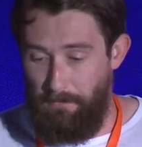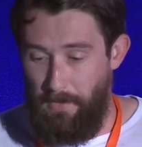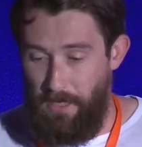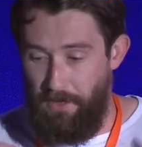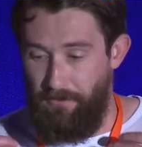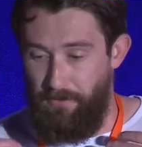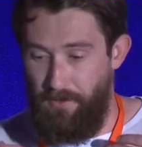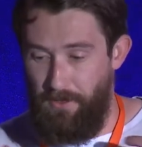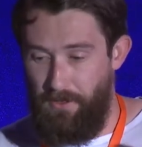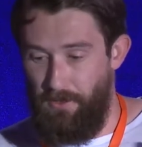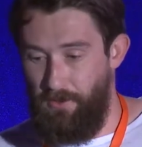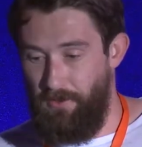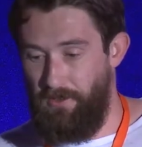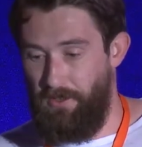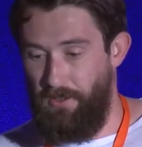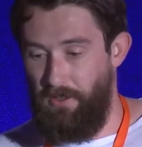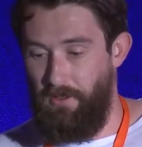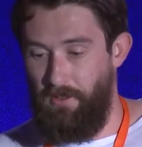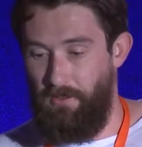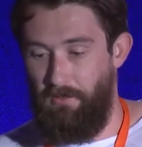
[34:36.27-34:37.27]
if the
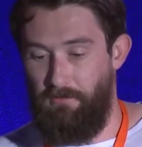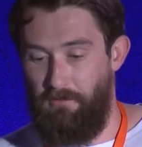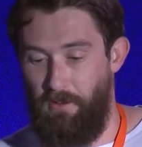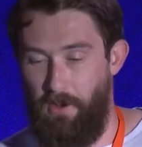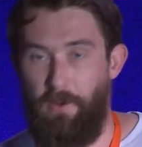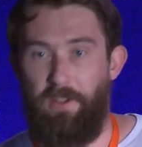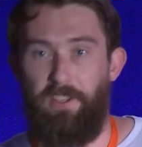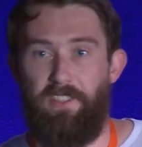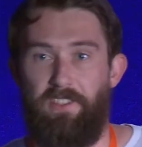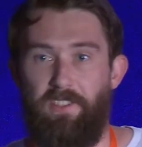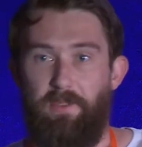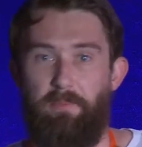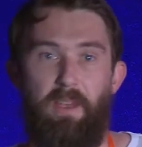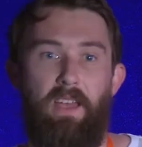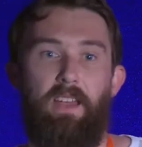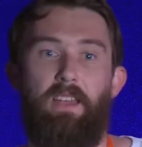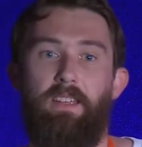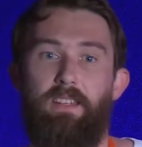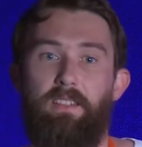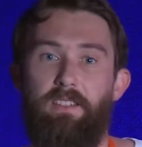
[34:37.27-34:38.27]
user requests a
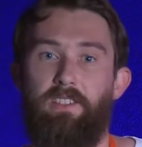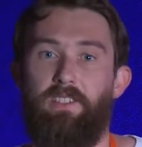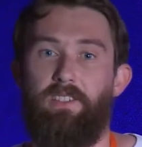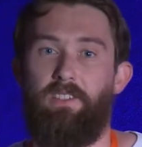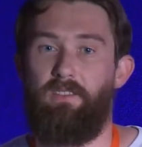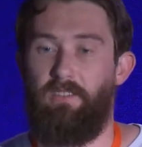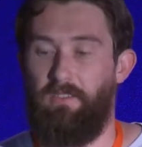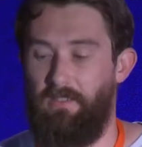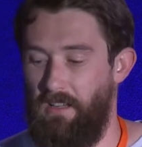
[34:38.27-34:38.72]
page,